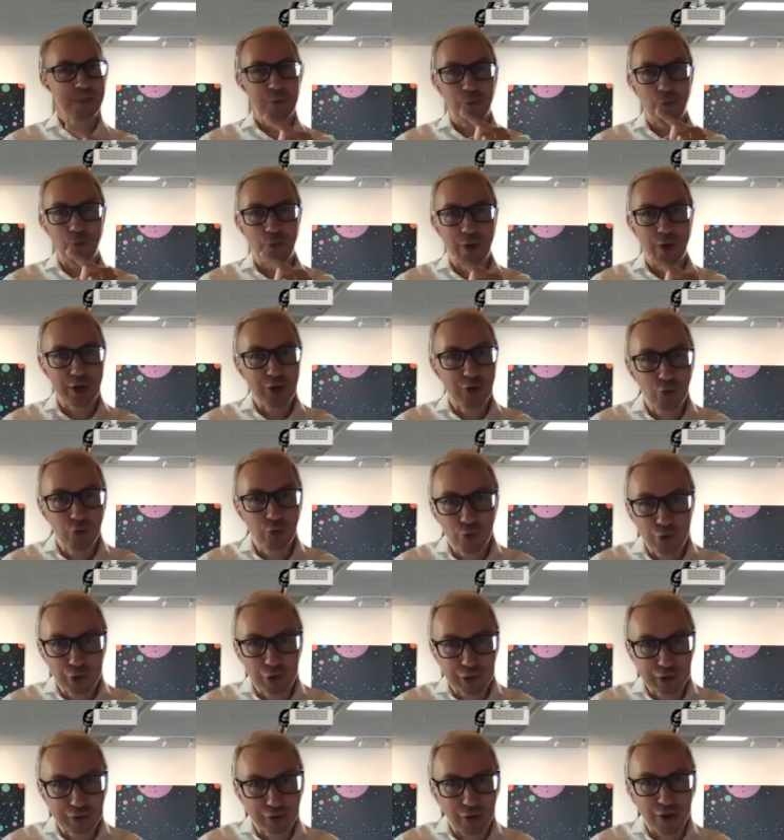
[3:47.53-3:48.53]
why
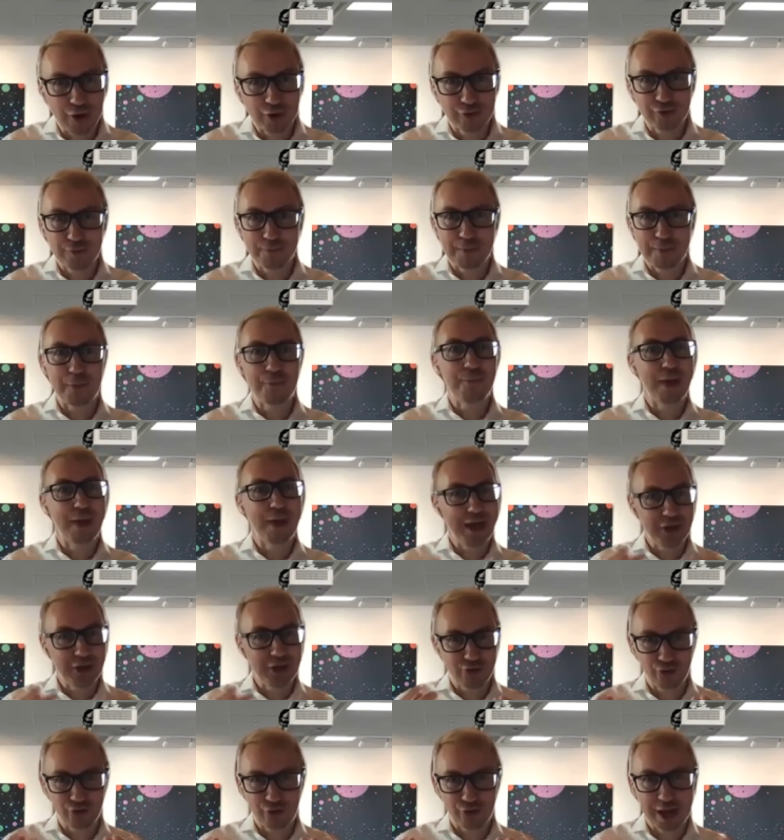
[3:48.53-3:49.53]
Google talks about
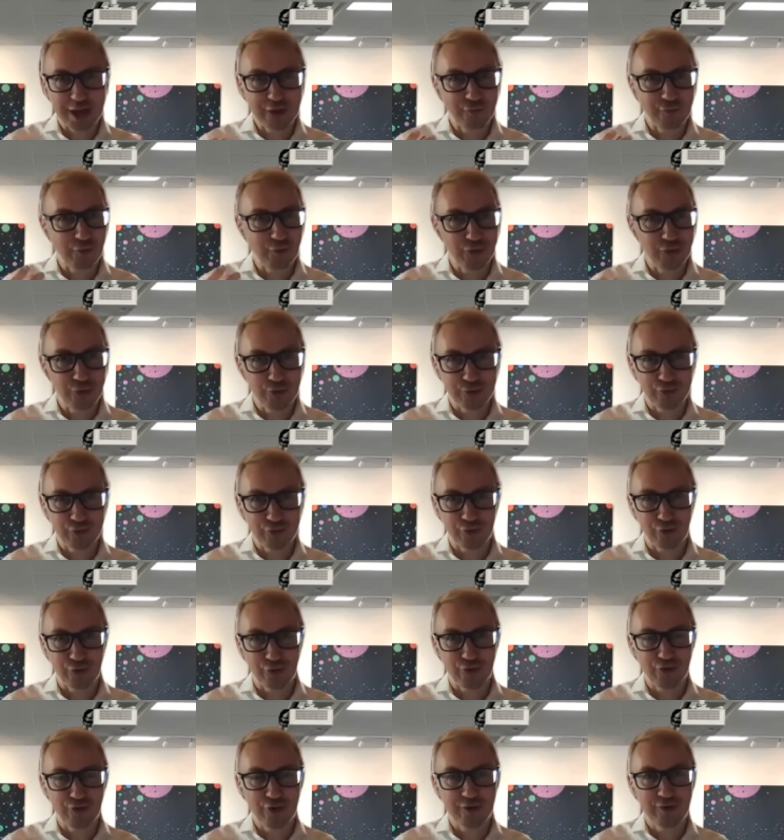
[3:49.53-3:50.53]
PageRank for doing
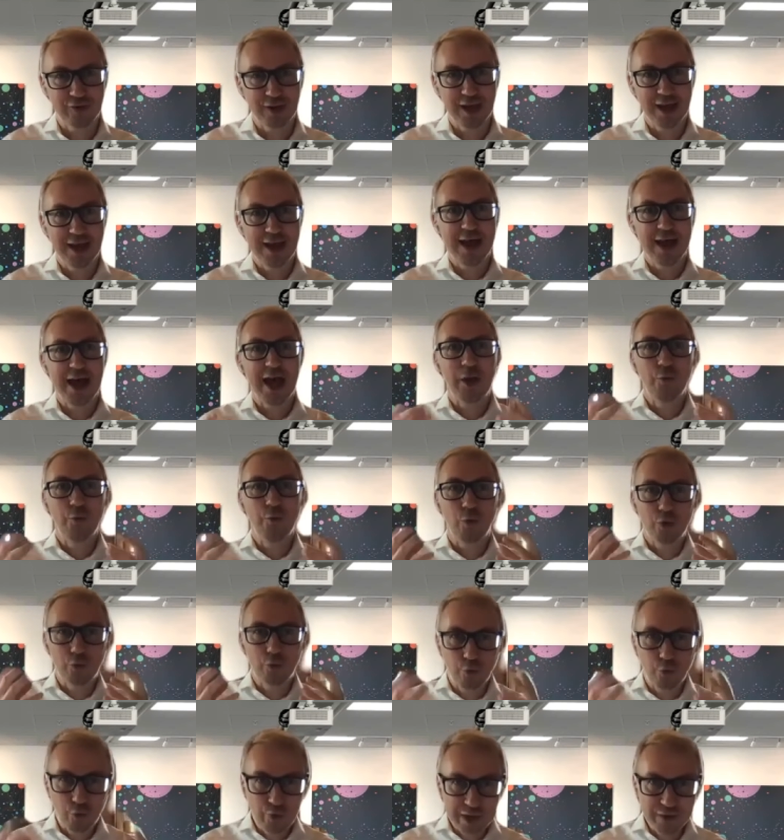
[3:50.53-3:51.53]
searches. And what
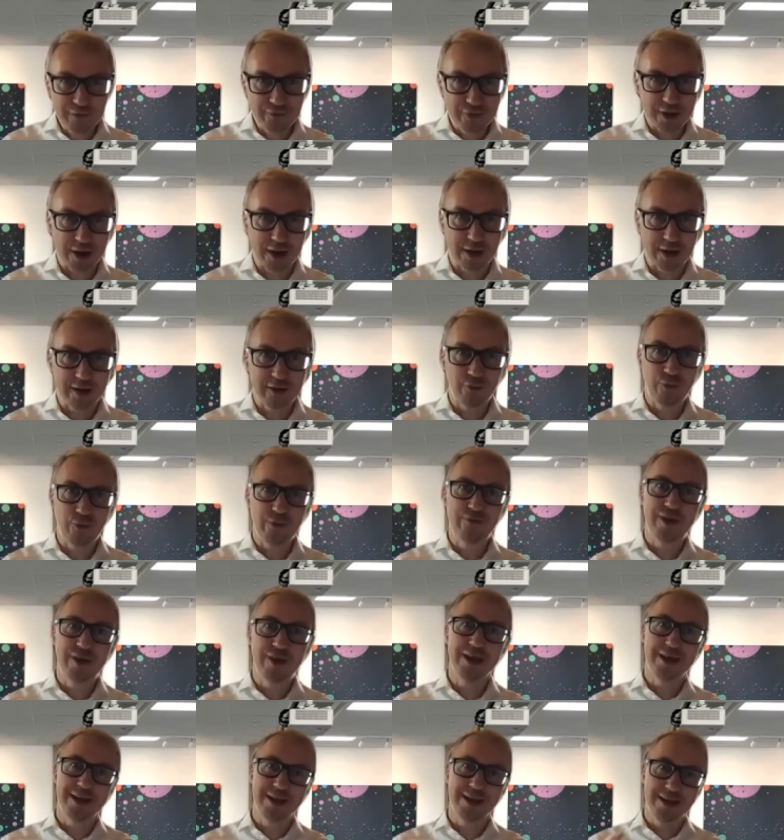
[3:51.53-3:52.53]
we've done is we've
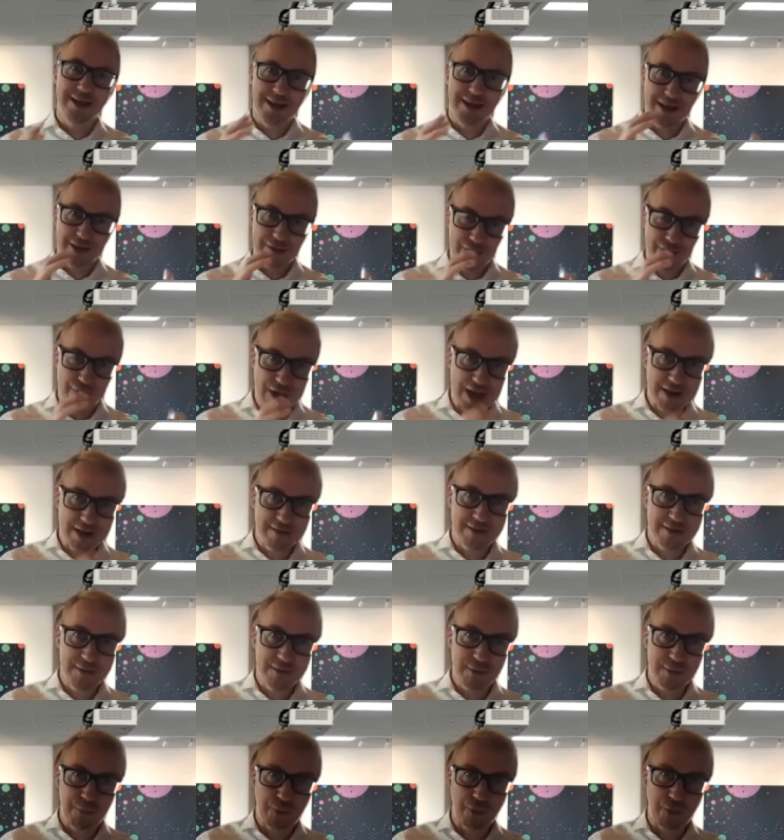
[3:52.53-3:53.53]
taken that
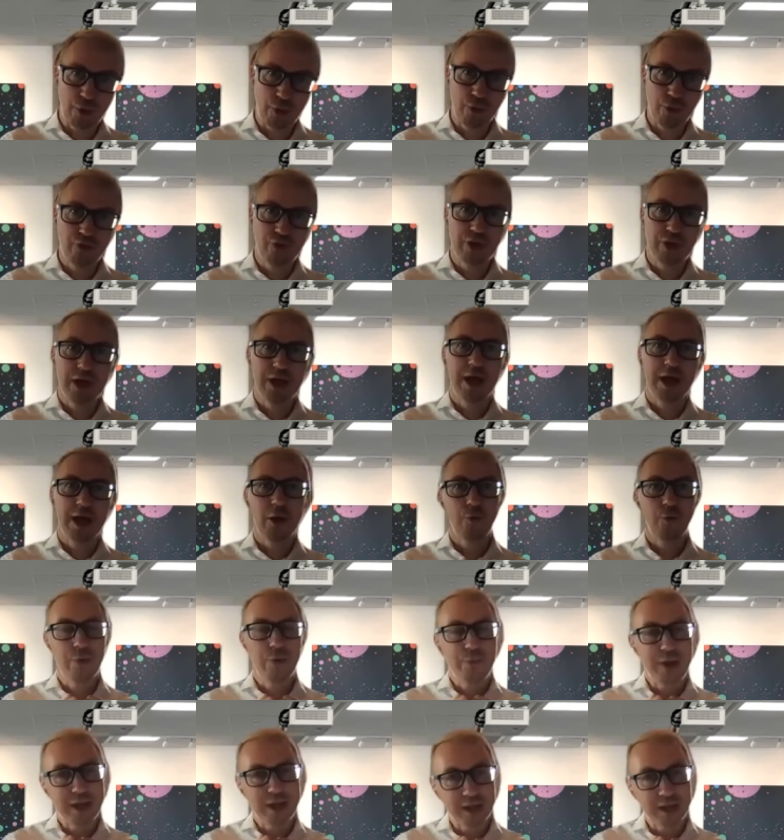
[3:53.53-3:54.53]
same approach and
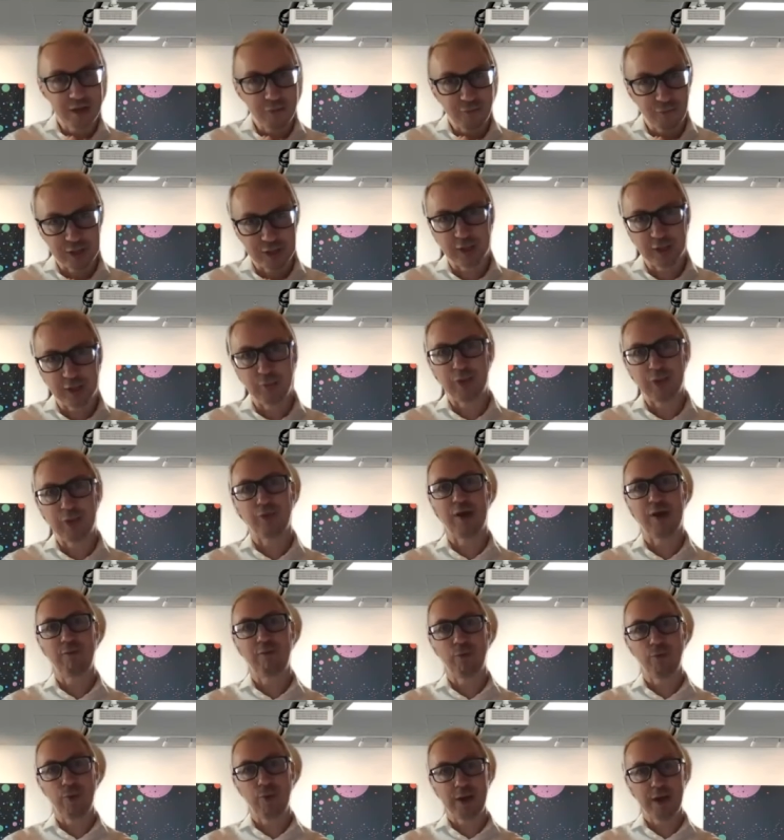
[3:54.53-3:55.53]
we make it available to
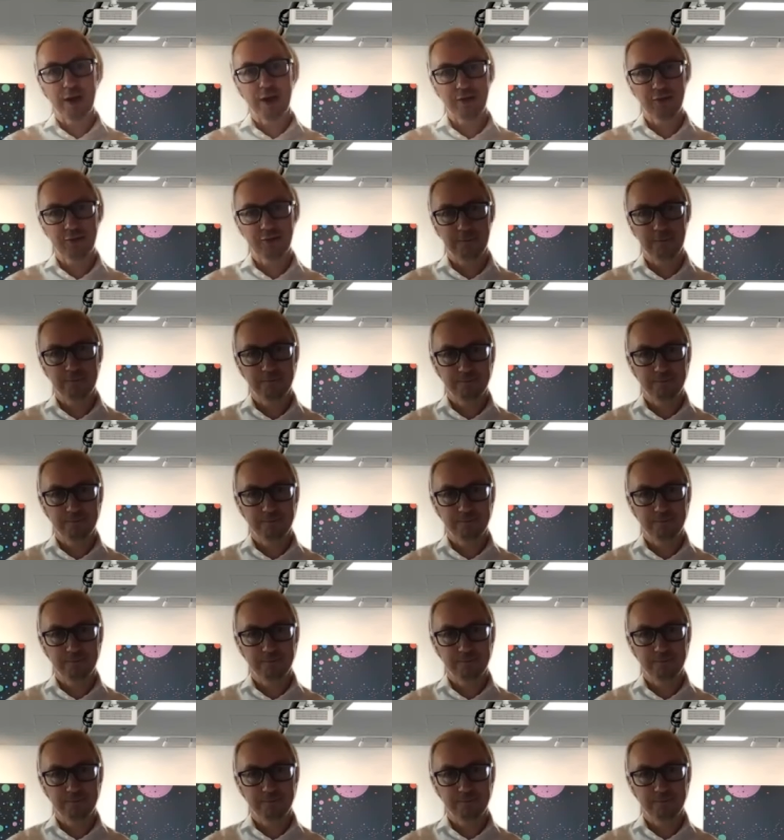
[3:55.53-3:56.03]
everyone else.